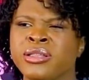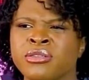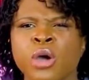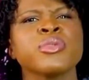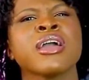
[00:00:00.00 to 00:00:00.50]
And
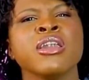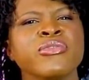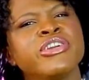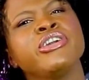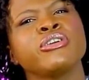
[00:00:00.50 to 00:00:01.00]
so I was kind
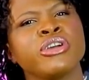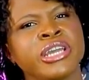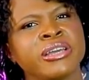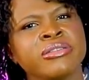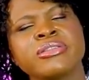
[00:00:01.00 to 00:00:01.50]
of
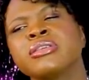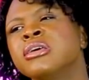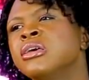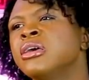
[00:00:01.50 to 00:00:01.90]
curious,